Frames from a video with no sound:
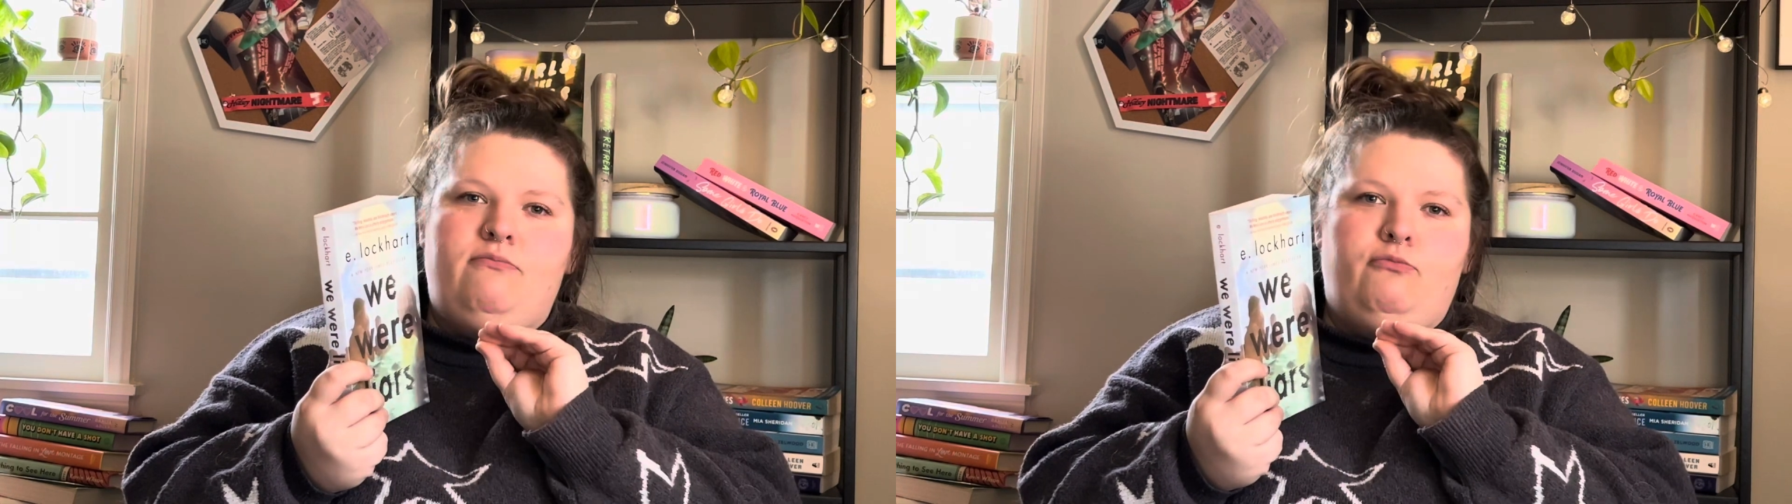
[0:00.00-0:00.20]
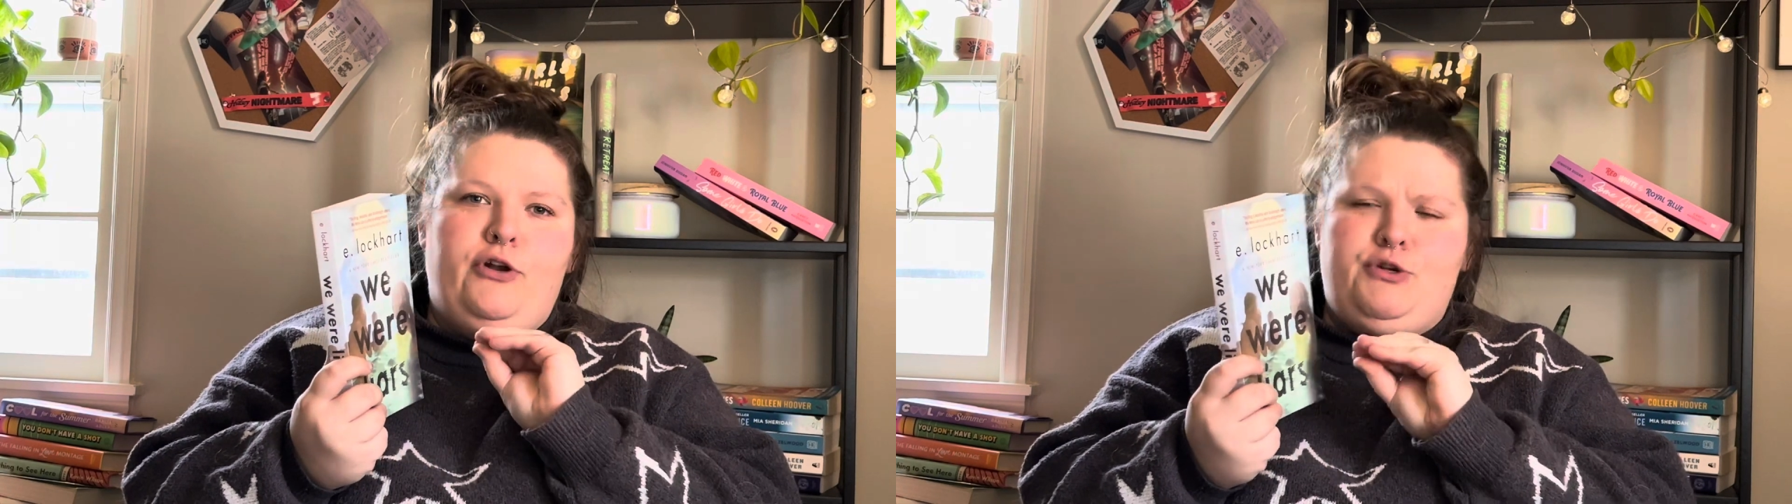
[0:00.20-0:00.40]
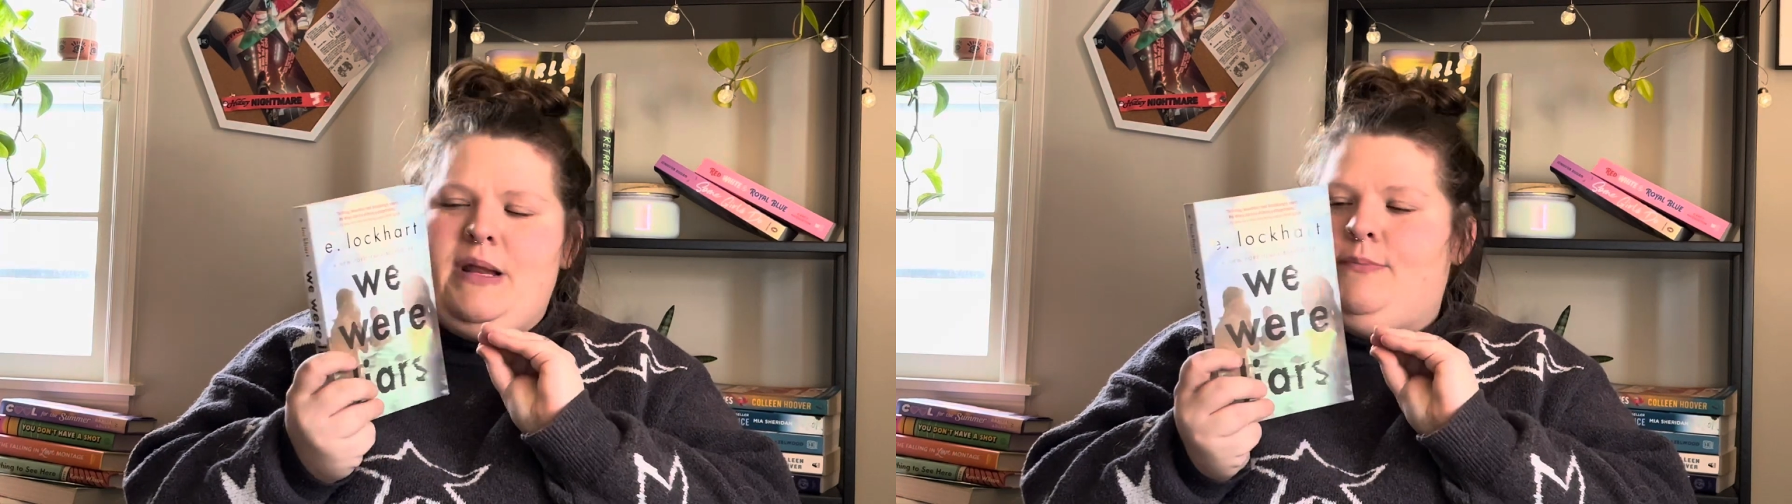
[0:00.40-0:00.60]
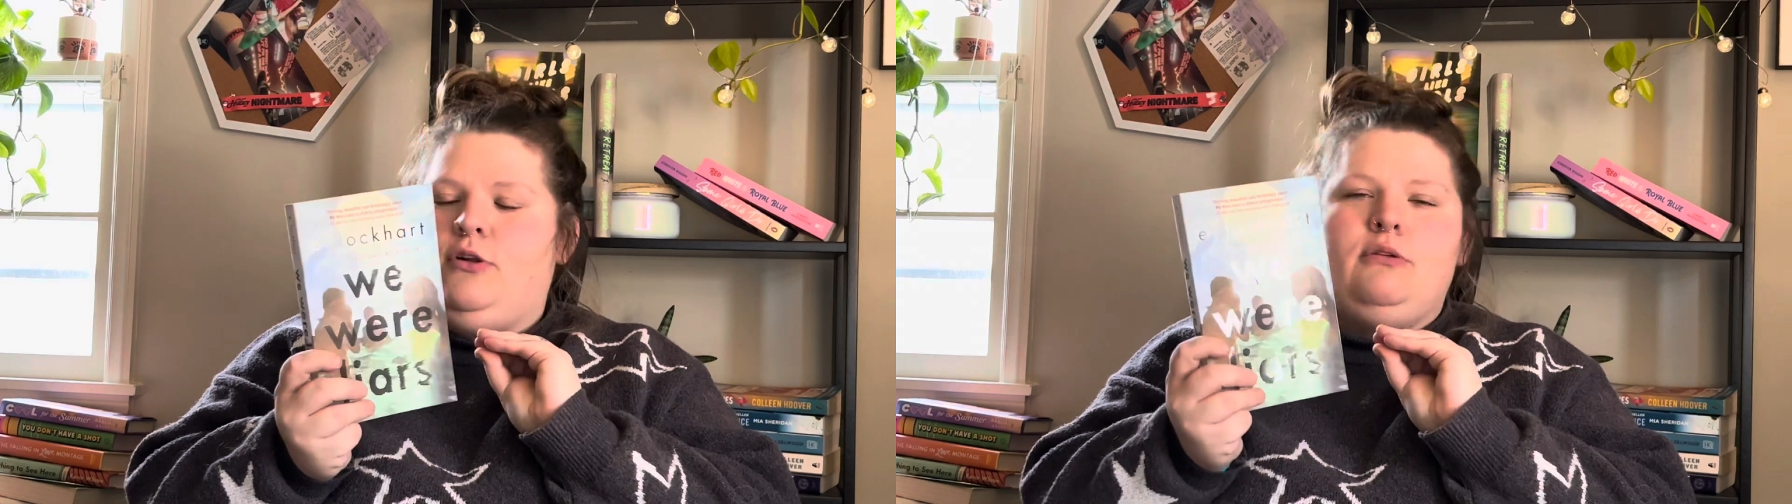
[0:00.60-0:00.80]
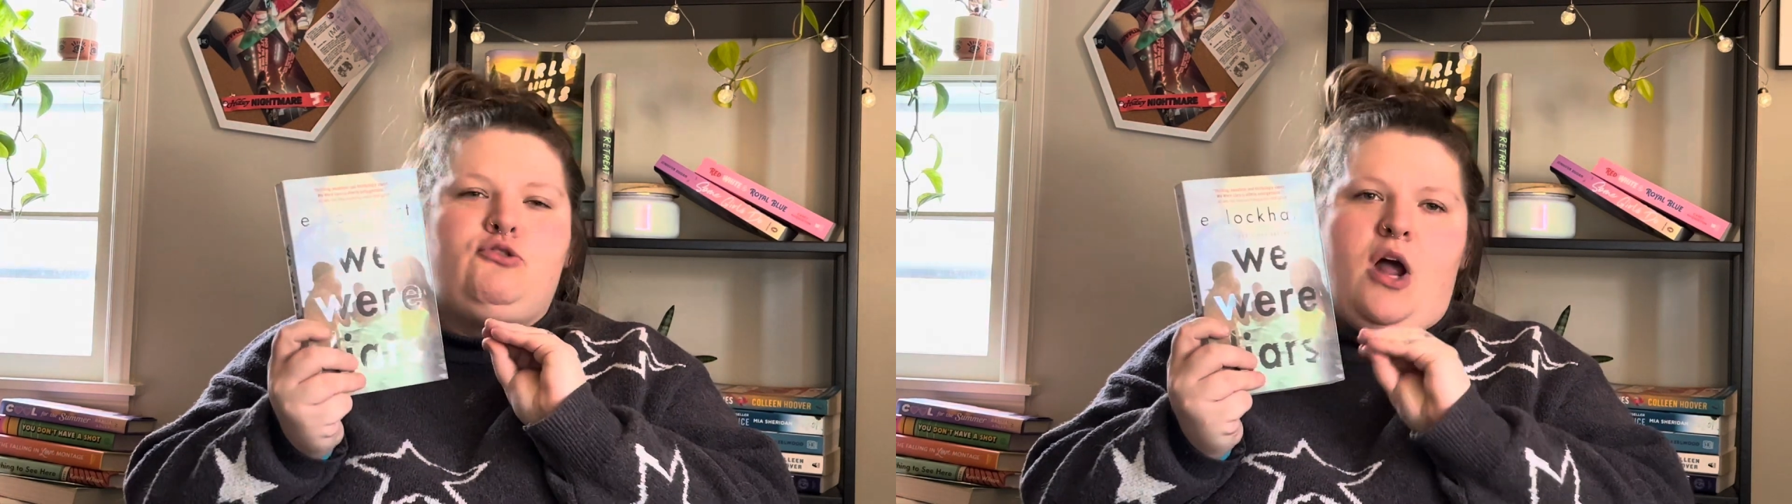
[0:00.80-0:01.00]
rich
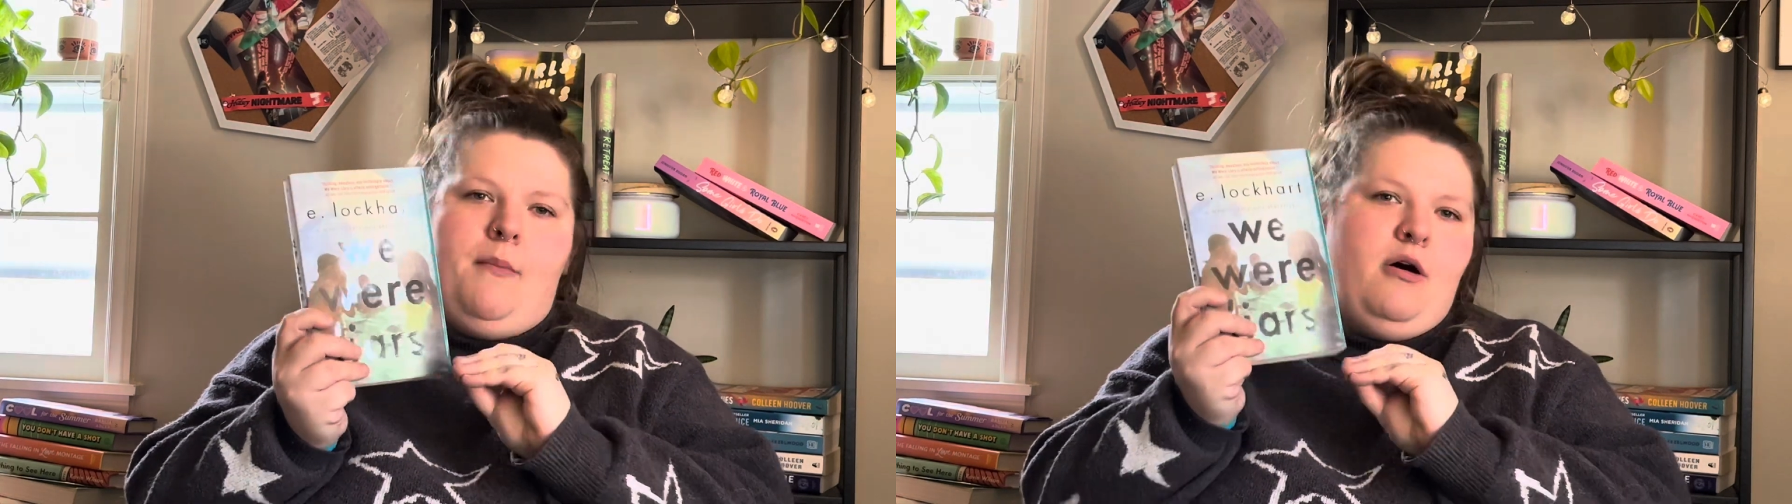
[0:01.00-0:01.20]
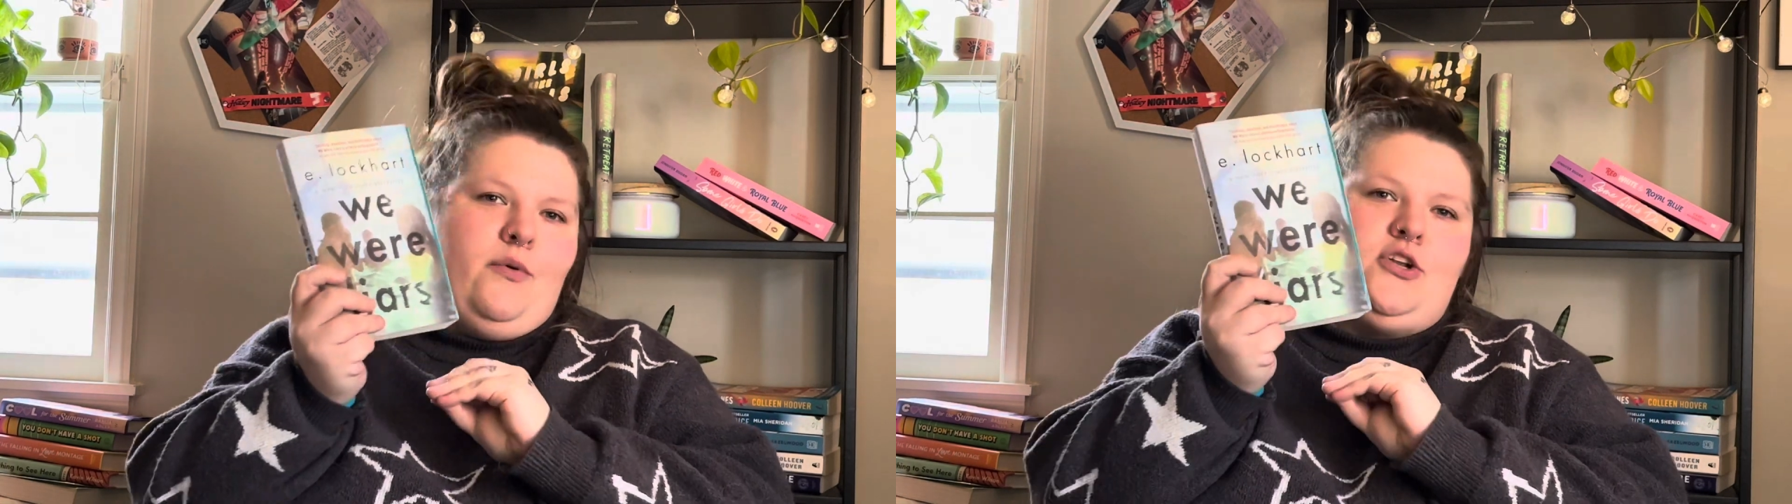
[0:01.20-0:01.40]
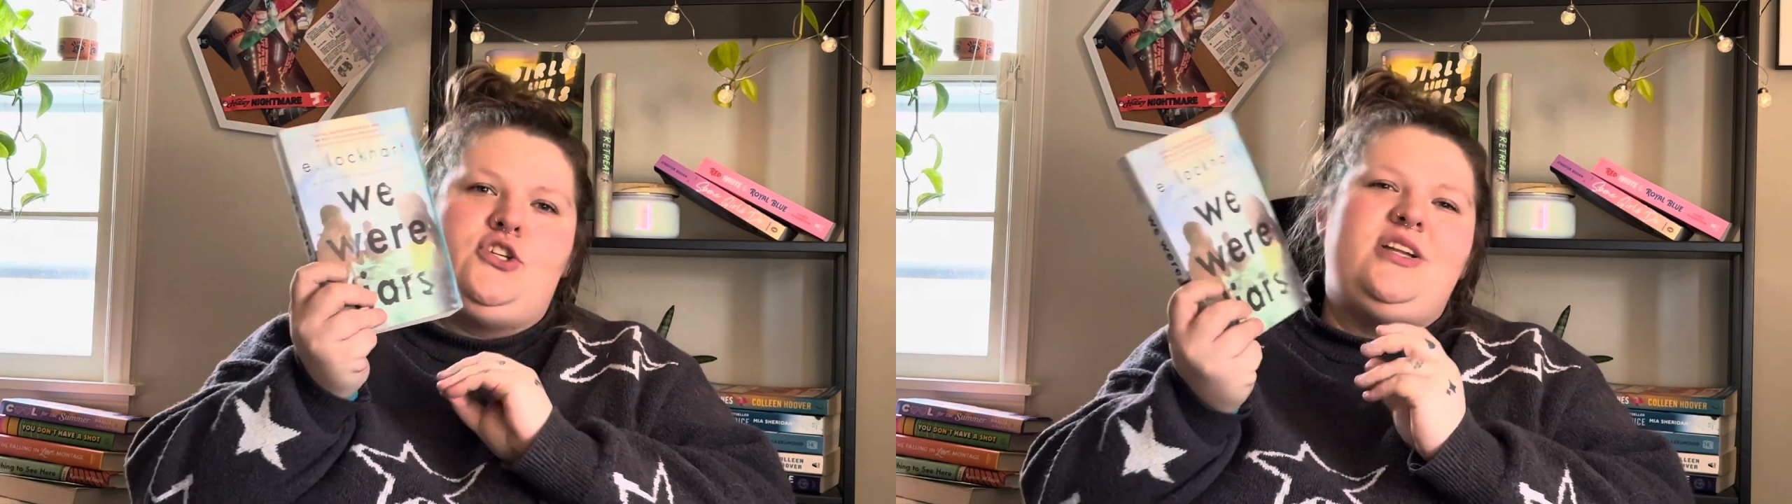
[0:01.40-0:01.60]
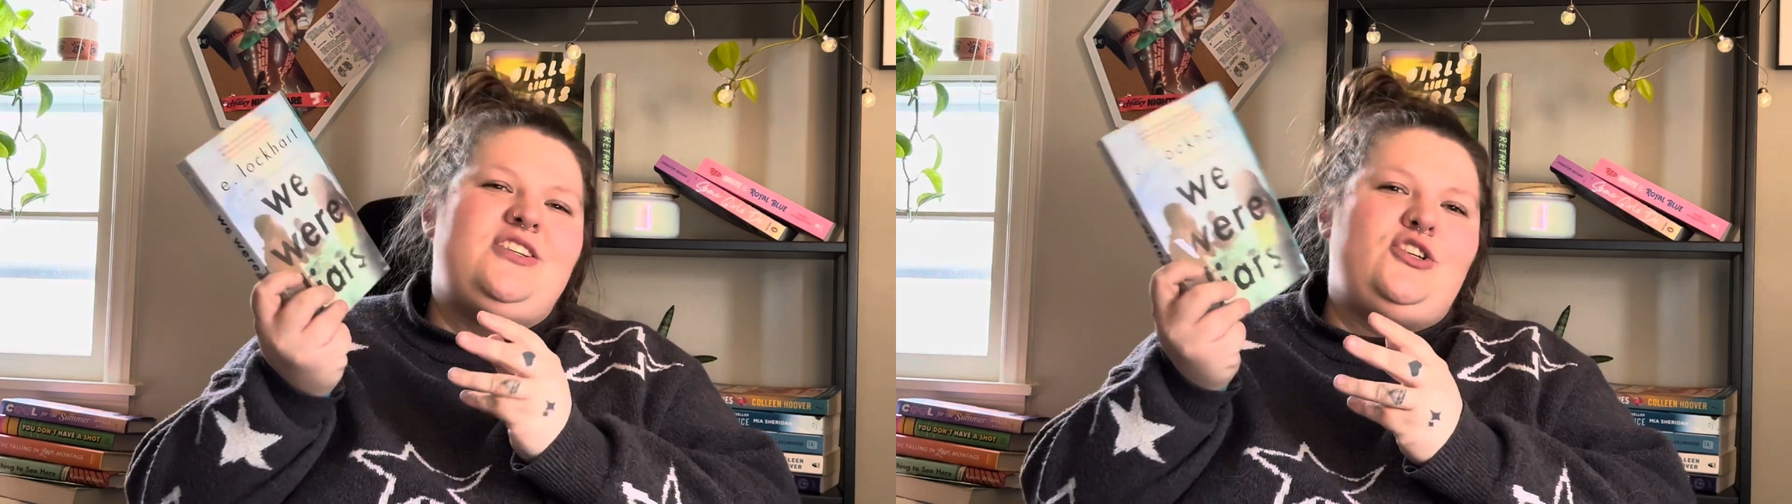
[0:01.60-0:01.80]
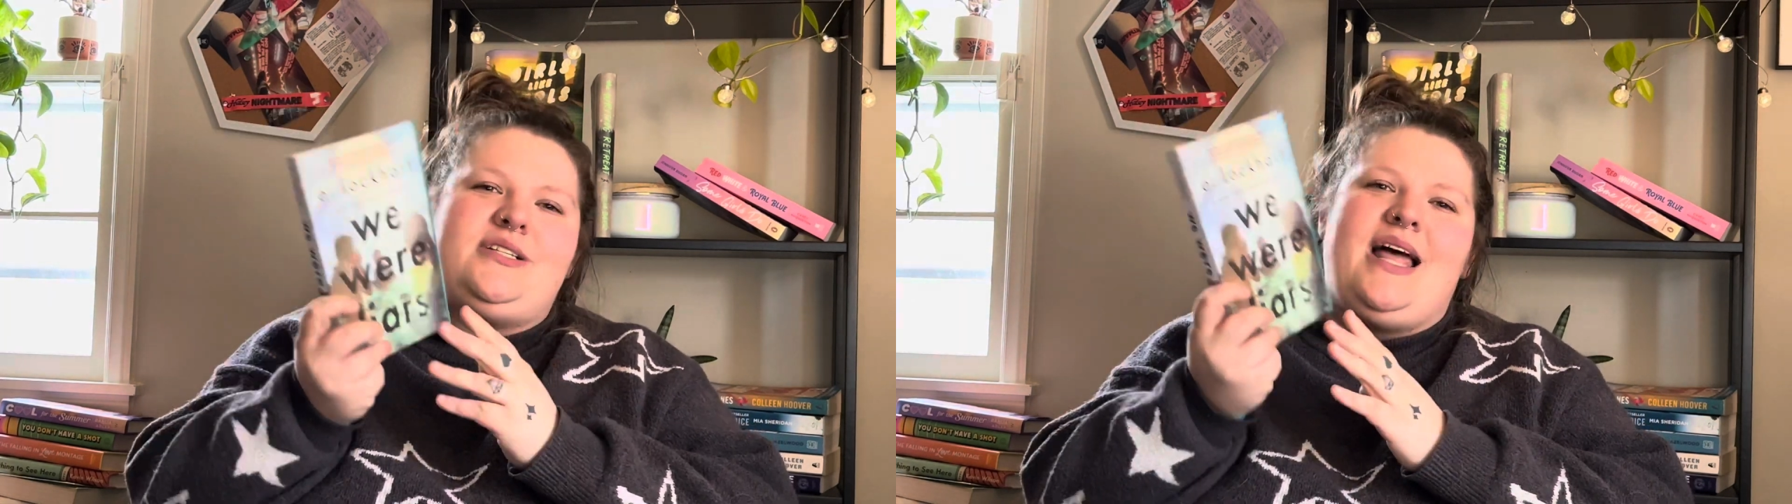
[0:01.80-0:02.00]
people drama, which is just,